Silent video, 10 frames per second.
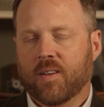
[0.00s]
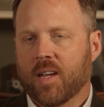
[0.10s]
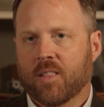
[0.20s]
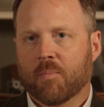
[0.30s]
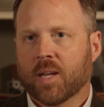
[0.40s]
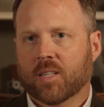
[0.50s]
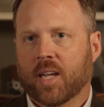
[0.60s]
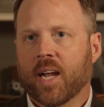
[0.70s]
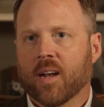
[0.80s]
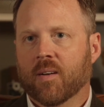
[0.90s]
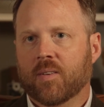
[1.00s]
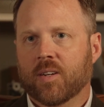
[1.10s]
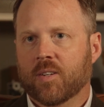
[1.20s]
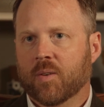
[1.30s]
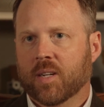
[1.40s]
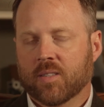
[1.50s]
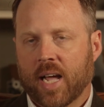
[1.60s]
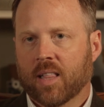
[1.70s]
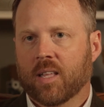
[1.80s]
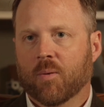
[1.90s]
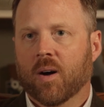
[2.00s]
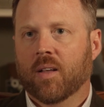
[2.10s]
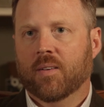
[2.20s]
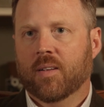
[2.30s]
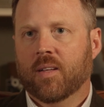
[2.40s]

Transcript: in the best of care. You're doing exactly what